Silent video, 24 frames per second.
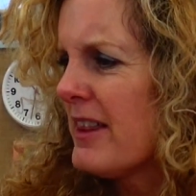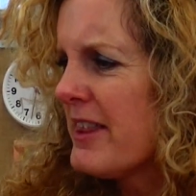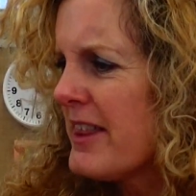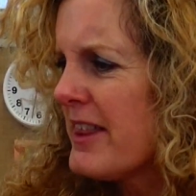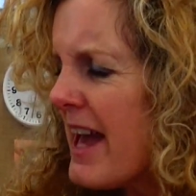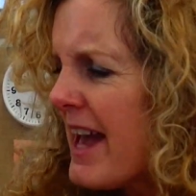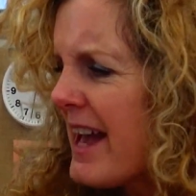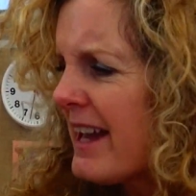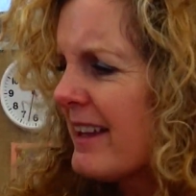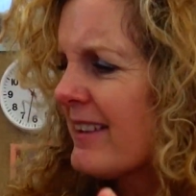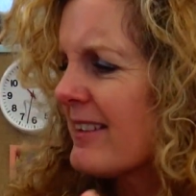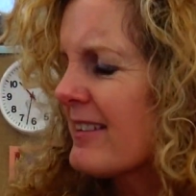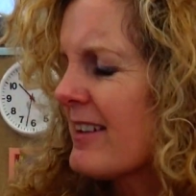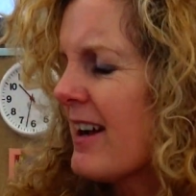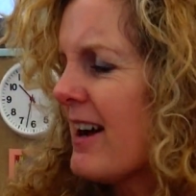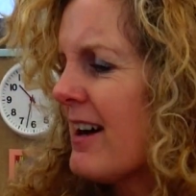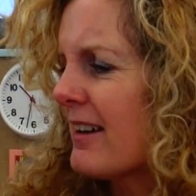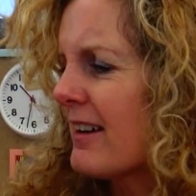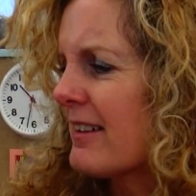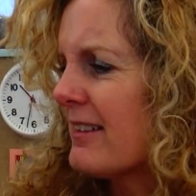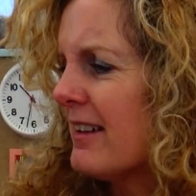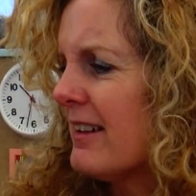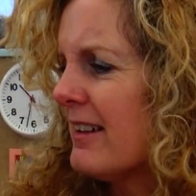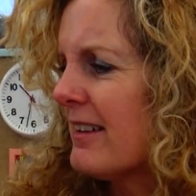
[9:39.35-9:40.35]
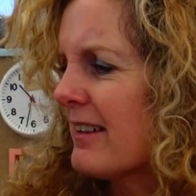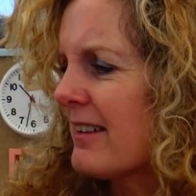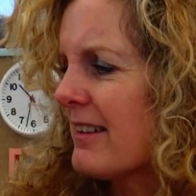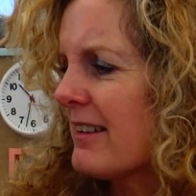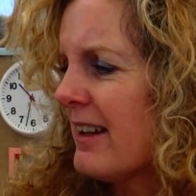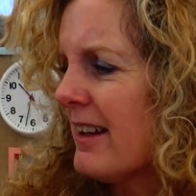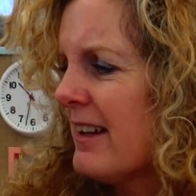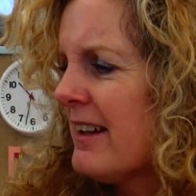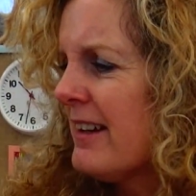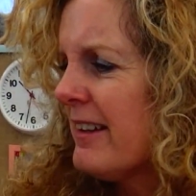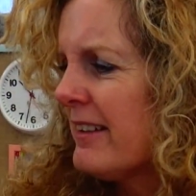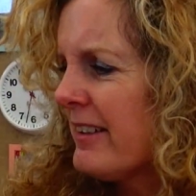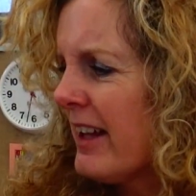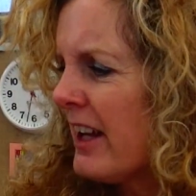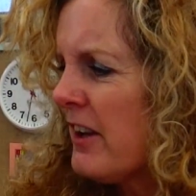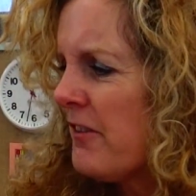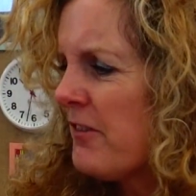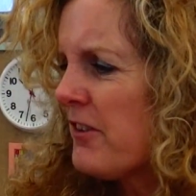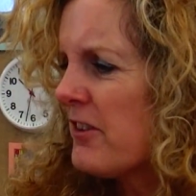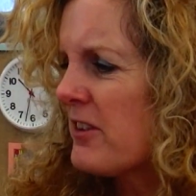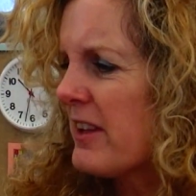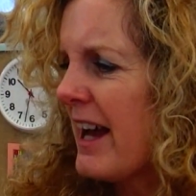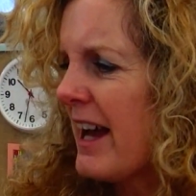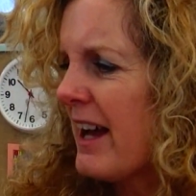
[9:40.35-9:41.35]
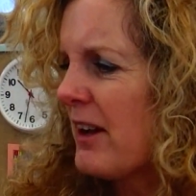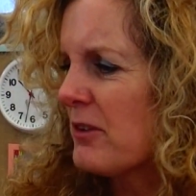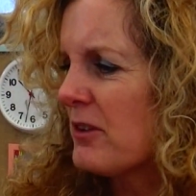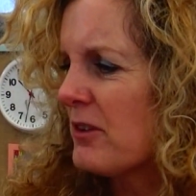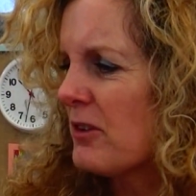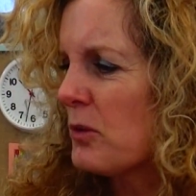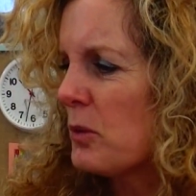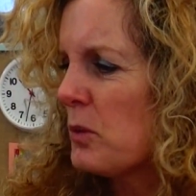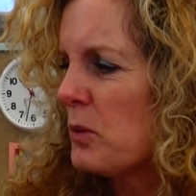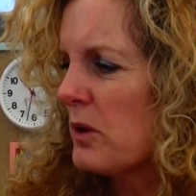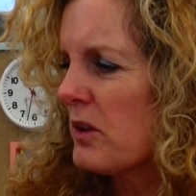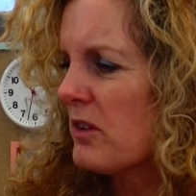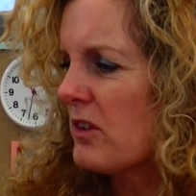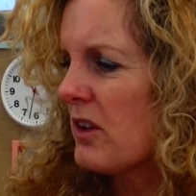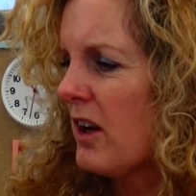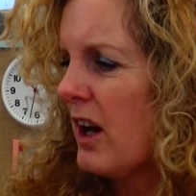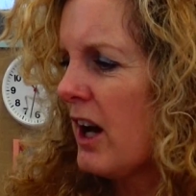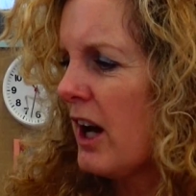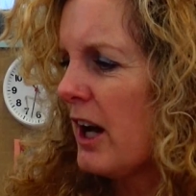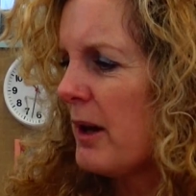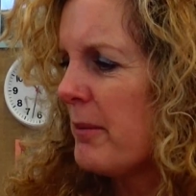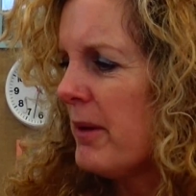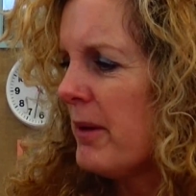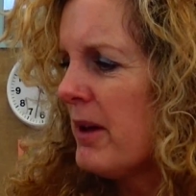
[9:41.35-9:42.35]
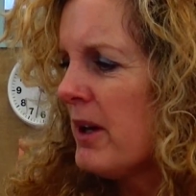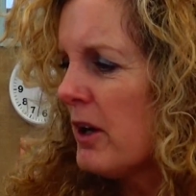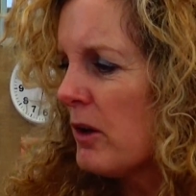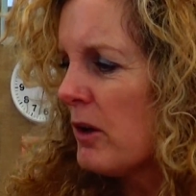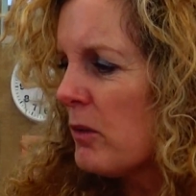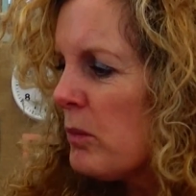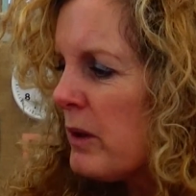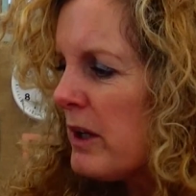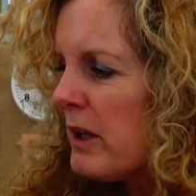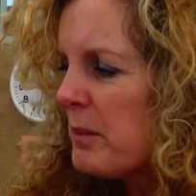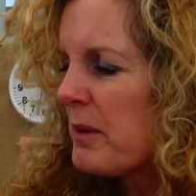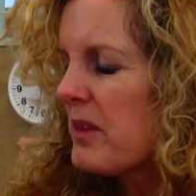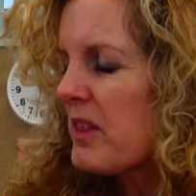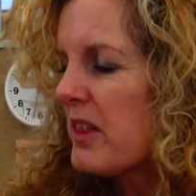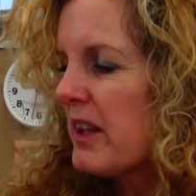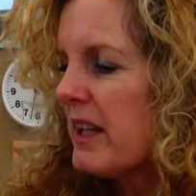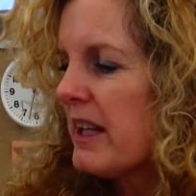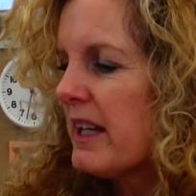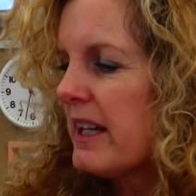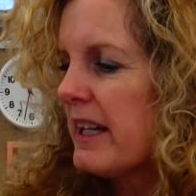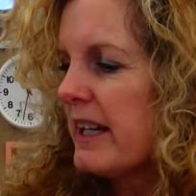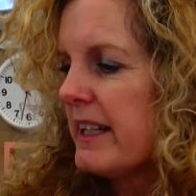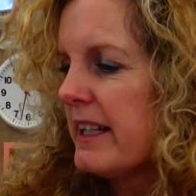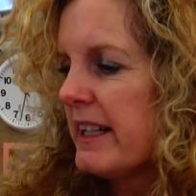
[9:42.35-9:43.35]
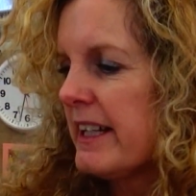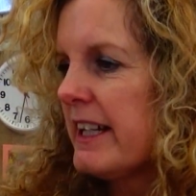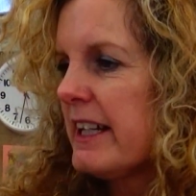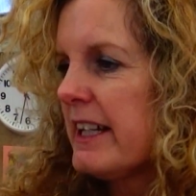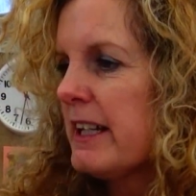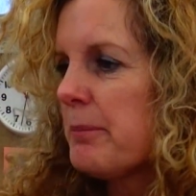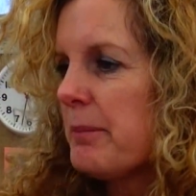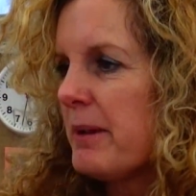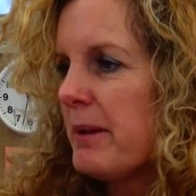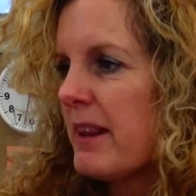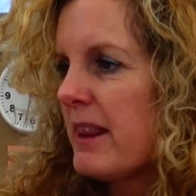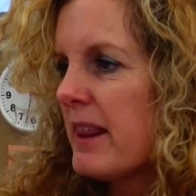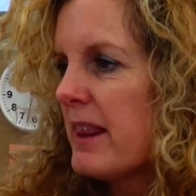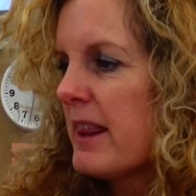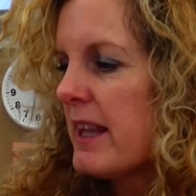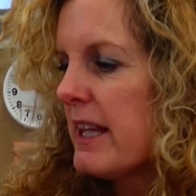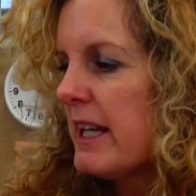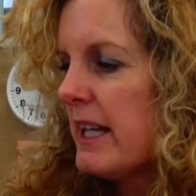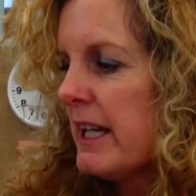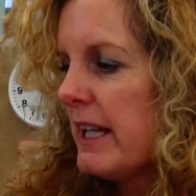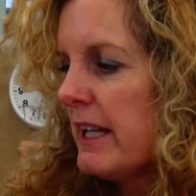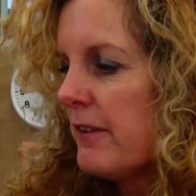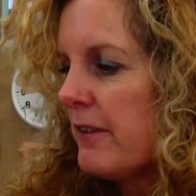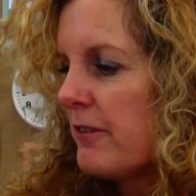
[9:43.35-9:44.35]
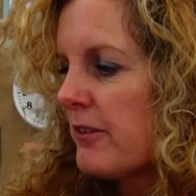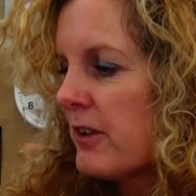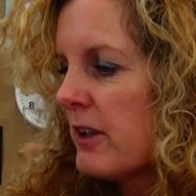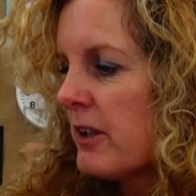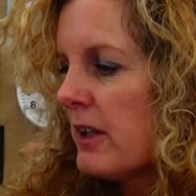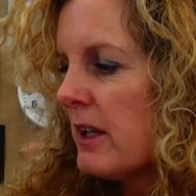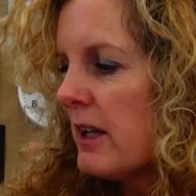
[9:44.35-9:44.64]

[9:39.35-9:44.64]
There's Dark Dancer, safe as houses all the time, and we were thinking he'd been thieved.